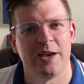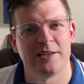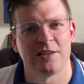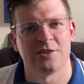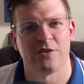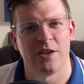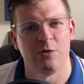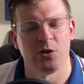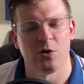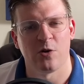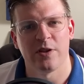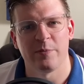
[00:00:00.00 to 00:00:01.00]
it so that you can
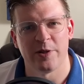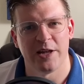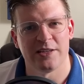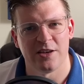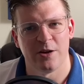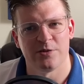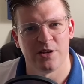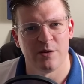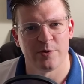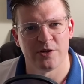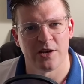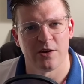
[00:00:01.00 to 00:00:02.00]
only place notes in a
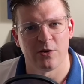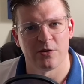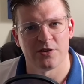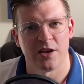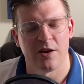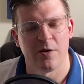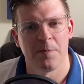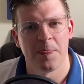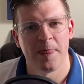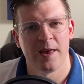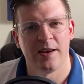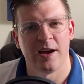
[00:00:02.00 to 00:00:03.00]
particular scale.
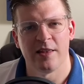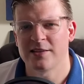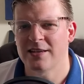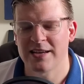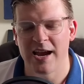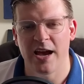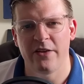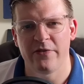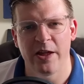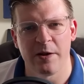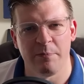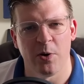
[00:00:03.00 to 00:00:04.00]
Now, this is kind of
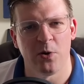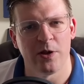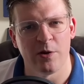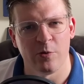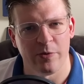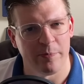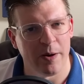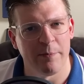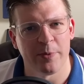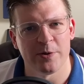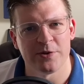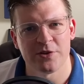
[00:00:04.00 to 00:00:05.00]
like bowling with
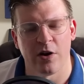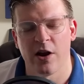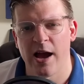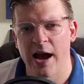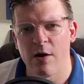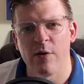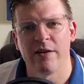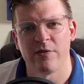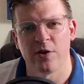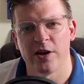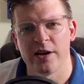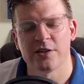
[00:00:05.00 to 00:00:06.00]
bumpers.
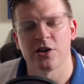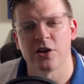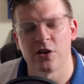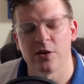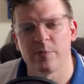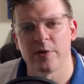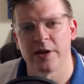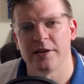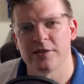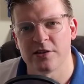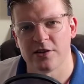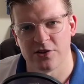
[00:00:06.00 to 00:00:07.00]
However, it is a good
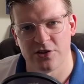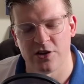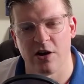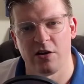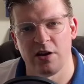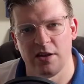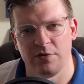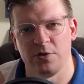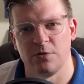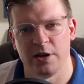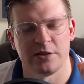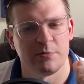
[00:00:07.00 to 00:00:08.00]
place to start if you
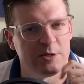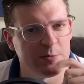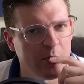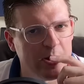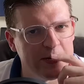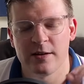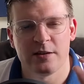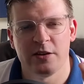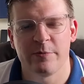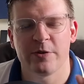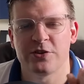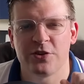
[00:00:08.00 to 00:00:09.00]
need some inspiration.
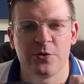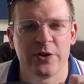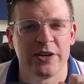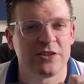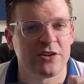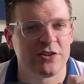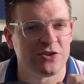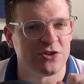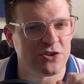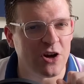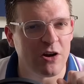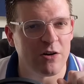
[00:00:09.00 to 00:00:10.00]
Number 2 is to
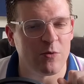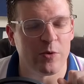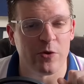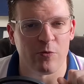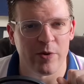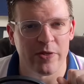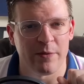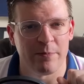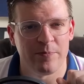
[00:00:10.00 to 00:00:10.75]
start with a rhythm.